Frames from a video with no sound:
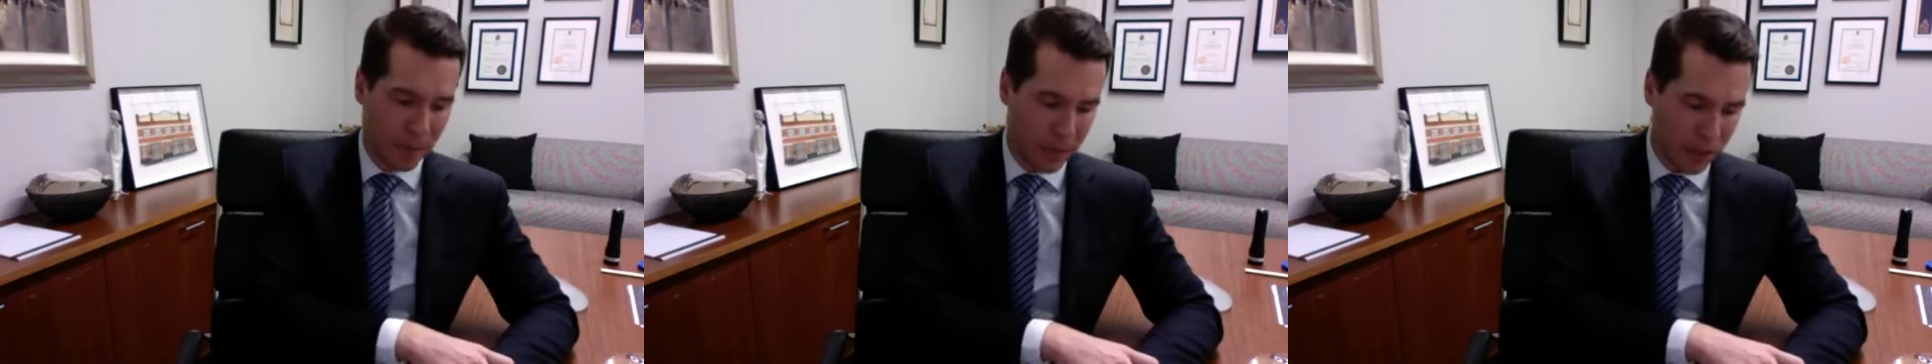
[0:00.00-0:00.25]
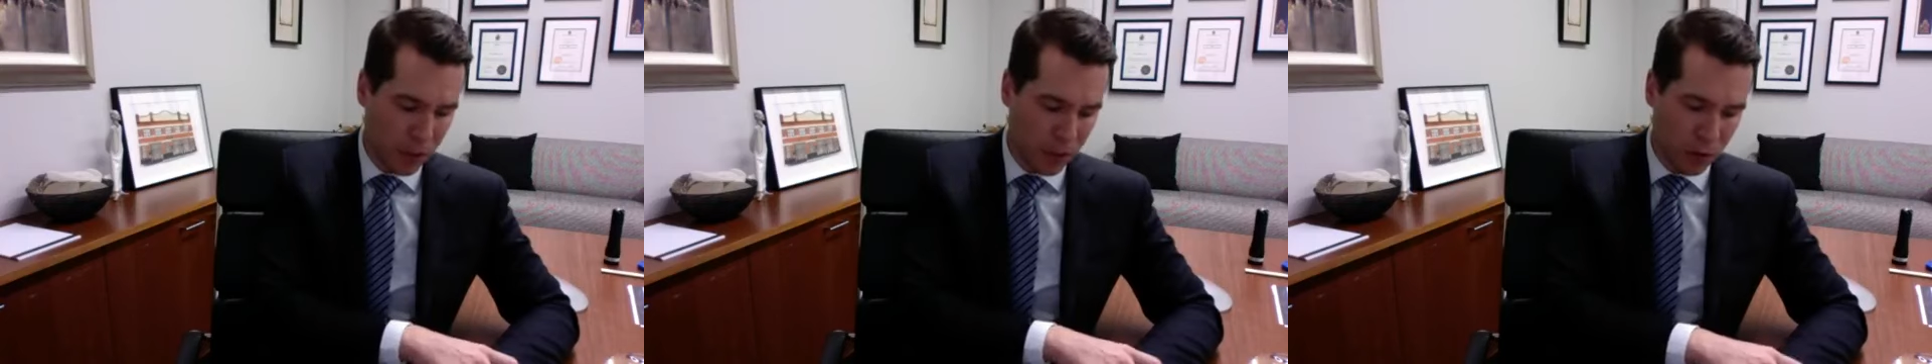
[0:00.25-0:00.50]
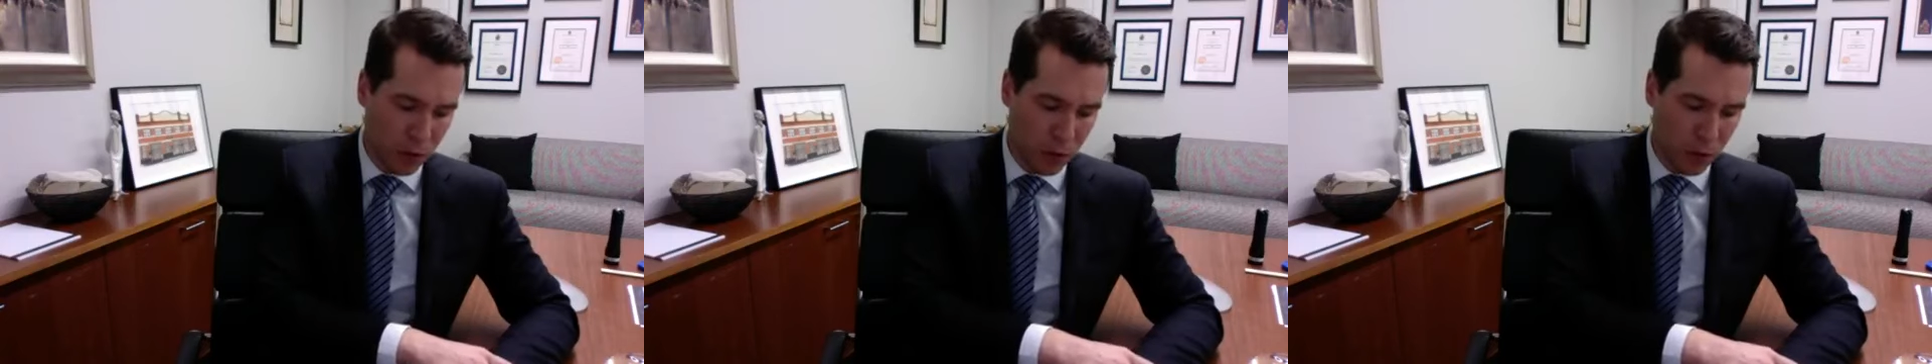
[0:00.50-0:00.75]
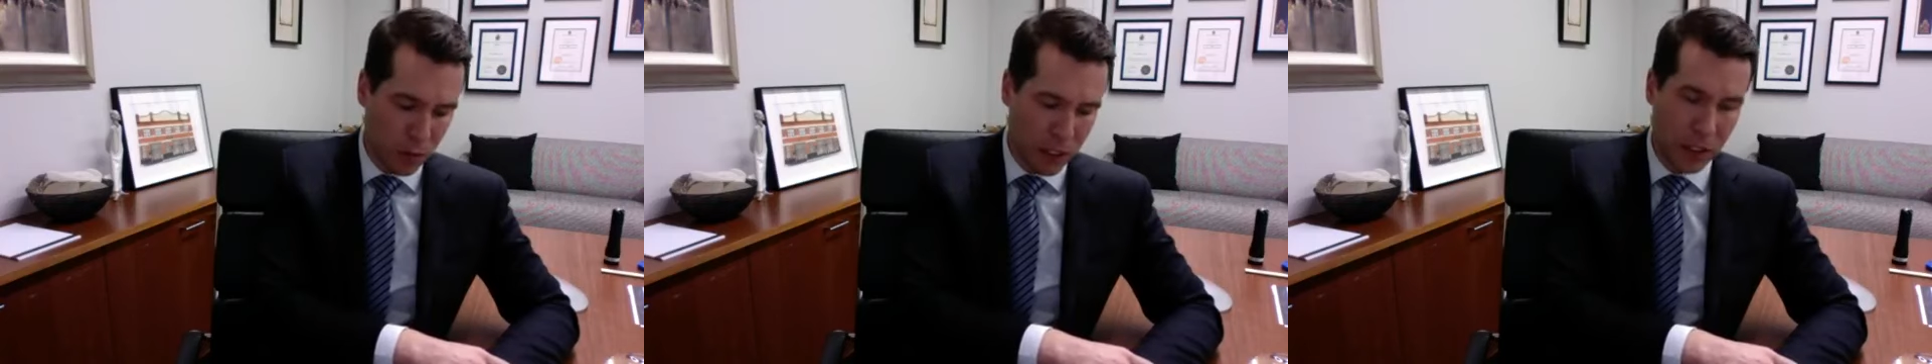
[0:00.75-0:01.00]
to do an
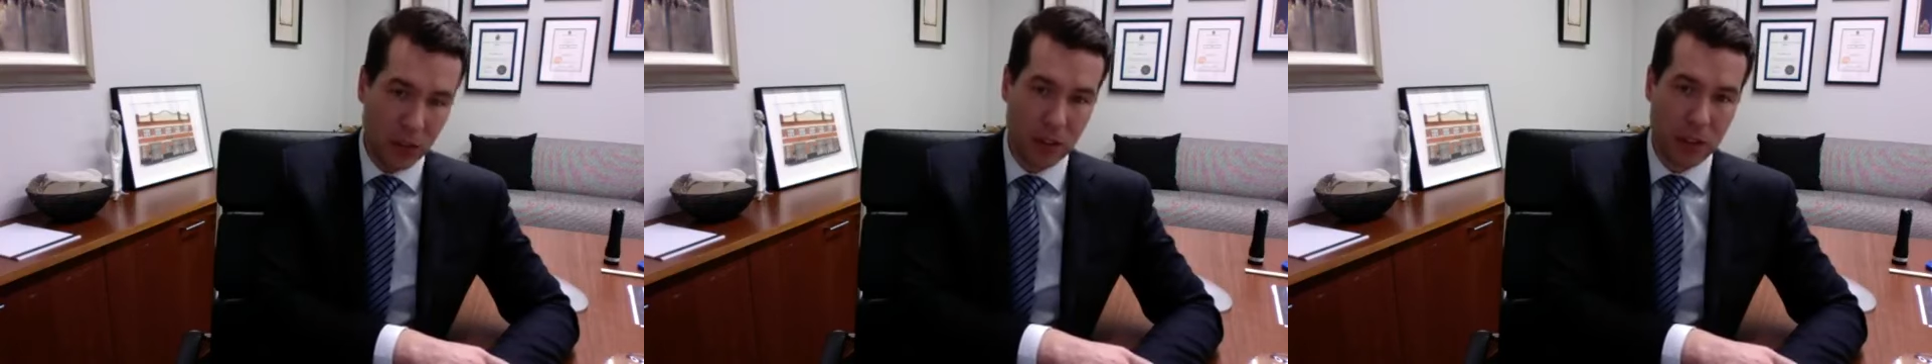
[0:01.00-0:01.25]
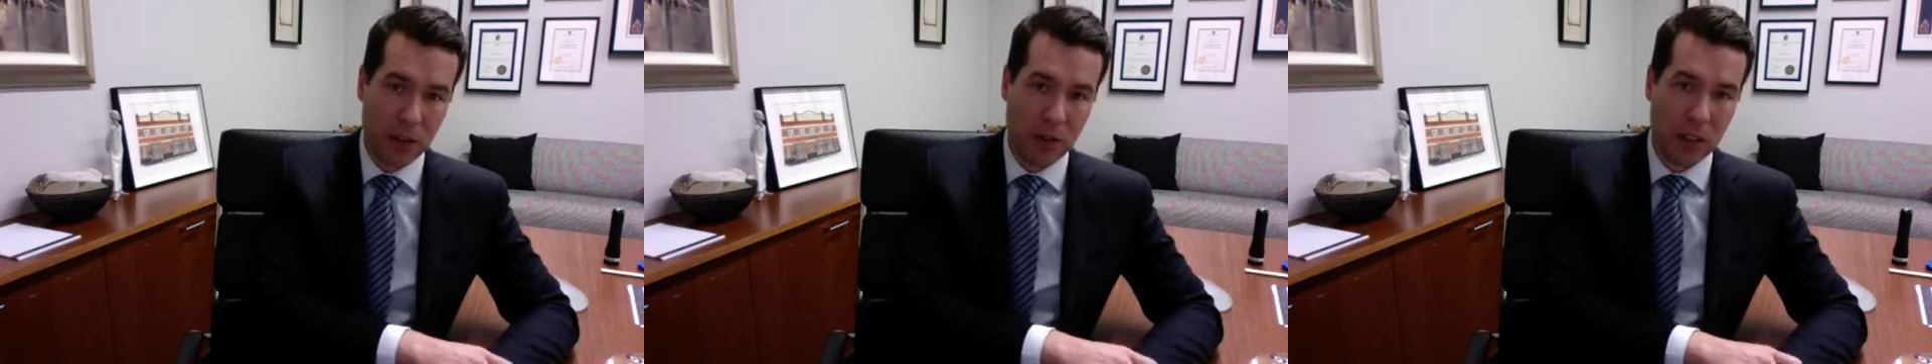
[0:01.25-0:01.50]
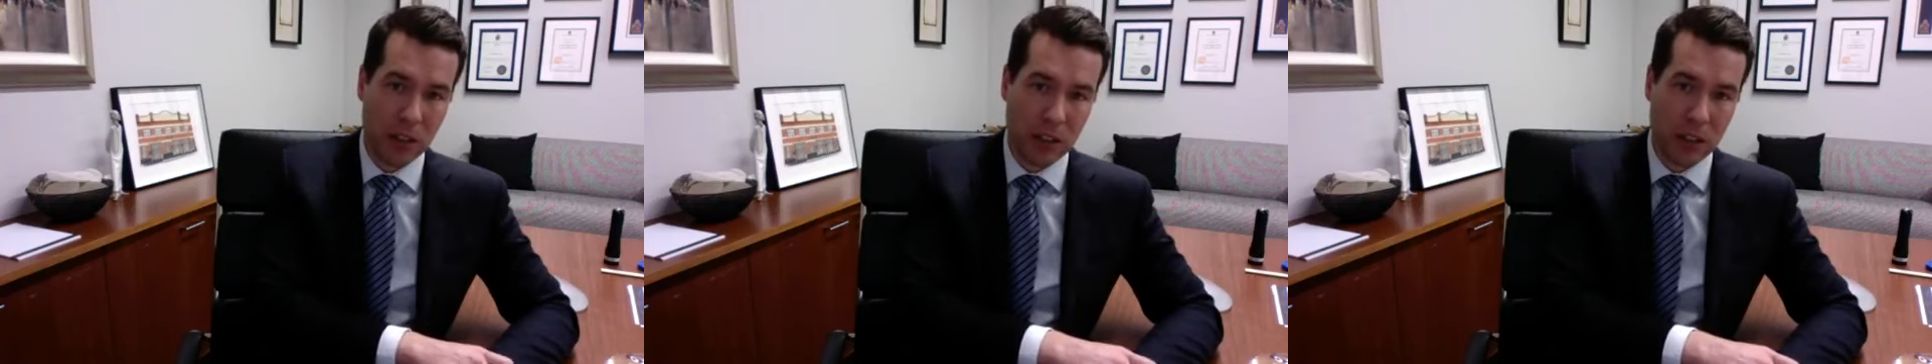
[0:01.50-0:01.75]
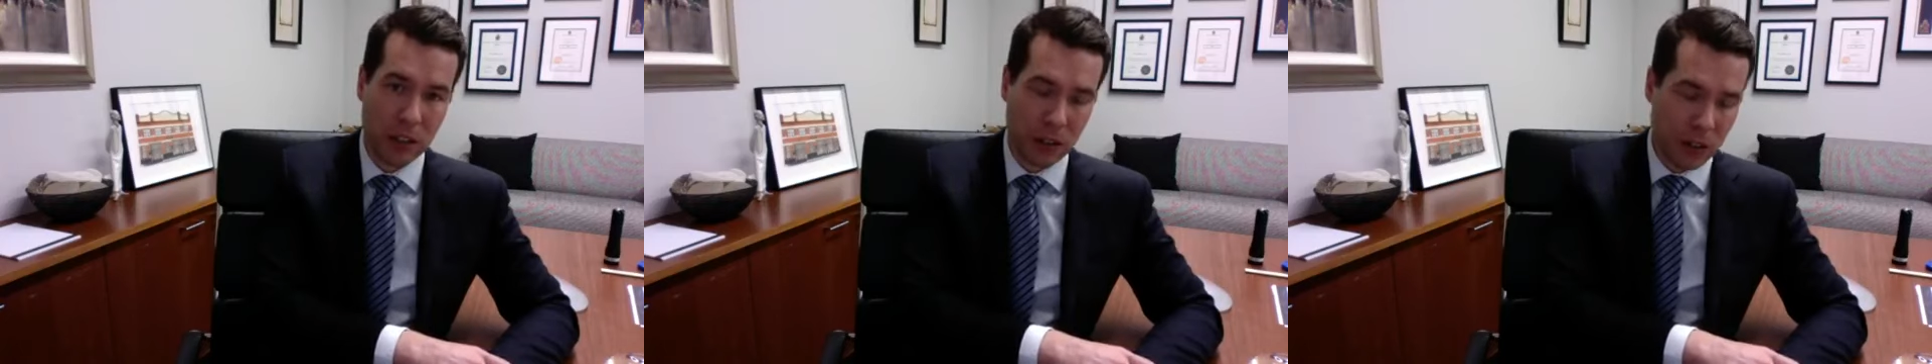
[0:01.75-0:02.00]
augment using your own
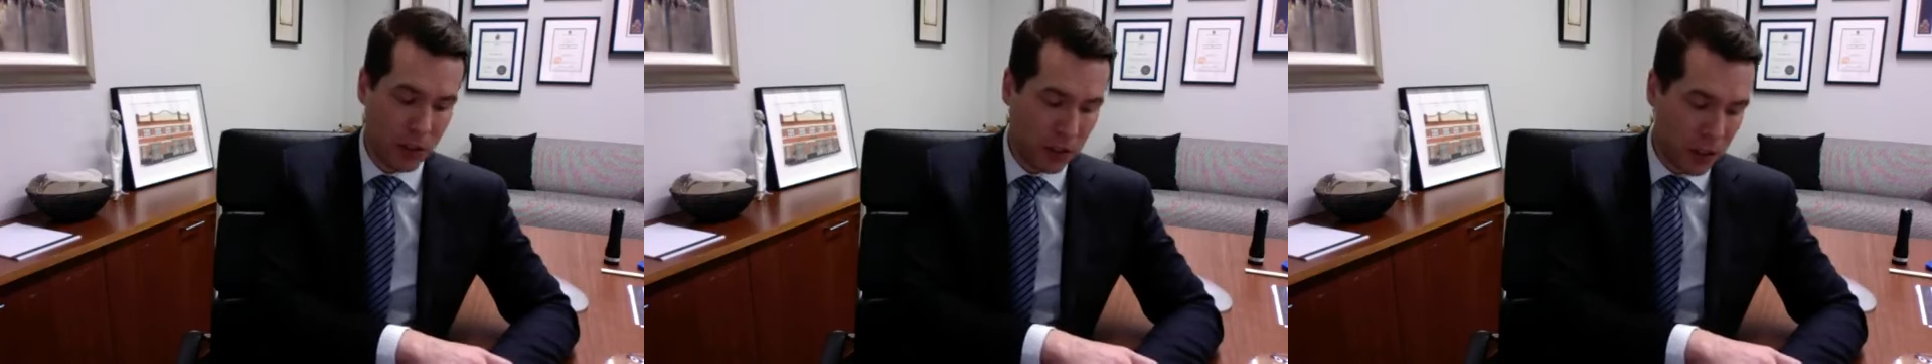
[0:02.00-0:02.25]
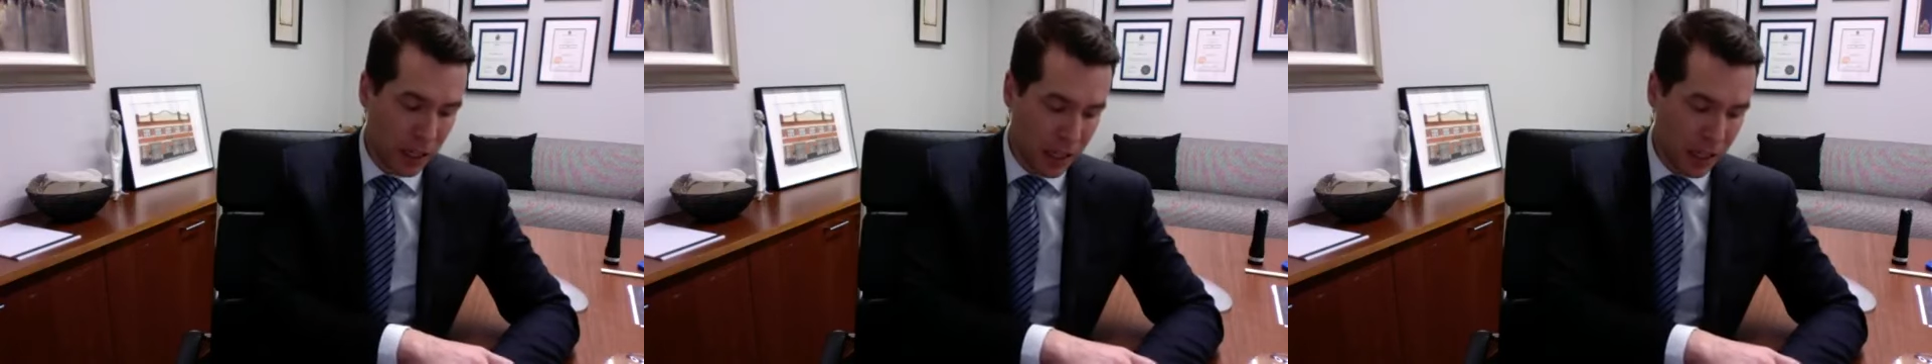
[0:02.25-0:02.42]
tissues.